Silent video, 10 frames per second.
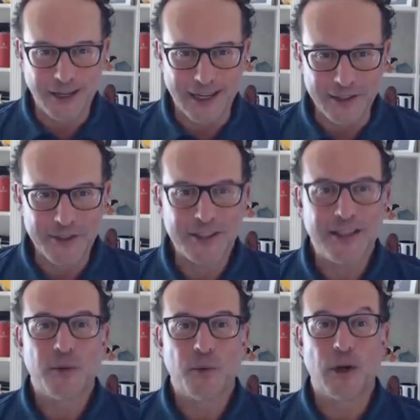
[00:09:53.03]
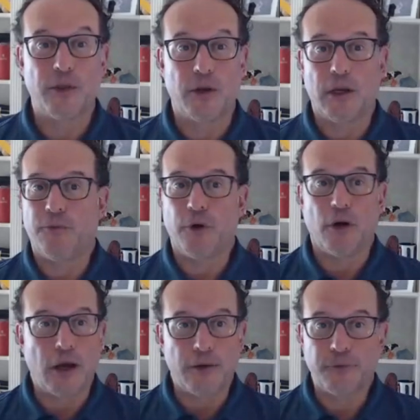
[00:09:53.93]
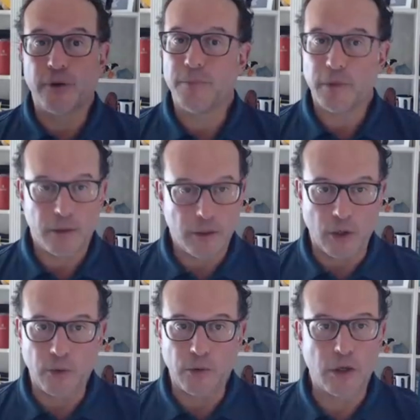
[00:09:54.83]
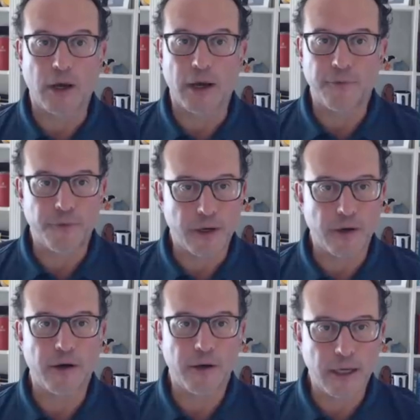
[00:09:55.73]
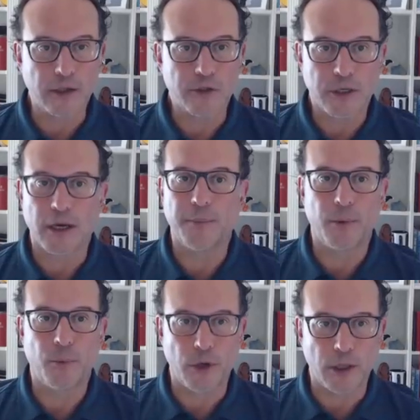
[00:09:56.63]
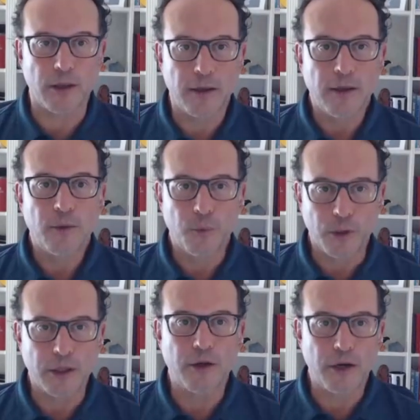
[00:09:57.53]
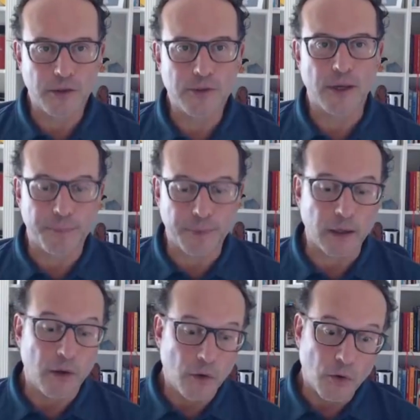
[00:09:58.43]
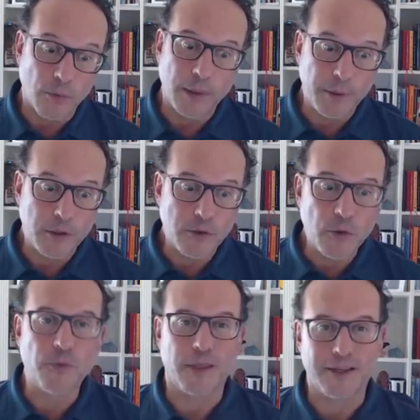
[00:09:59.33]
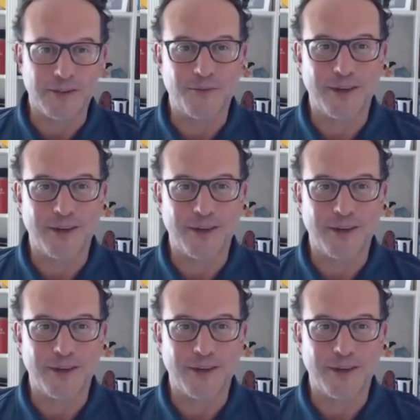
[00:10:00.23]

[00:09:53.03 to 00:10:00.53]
niche, whether if you're a law firm, you got to figure out a niche. You got to be really, really good at something, or maybe two things if